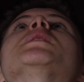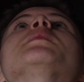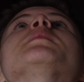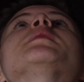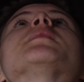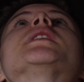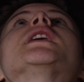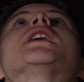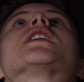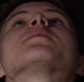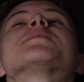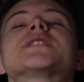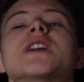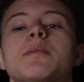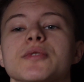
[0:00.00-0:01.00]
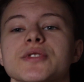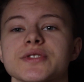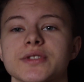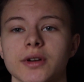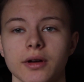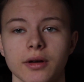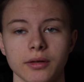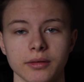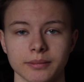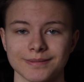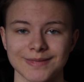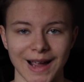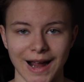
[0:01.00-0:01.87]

Maybe my Adam's apple's grown.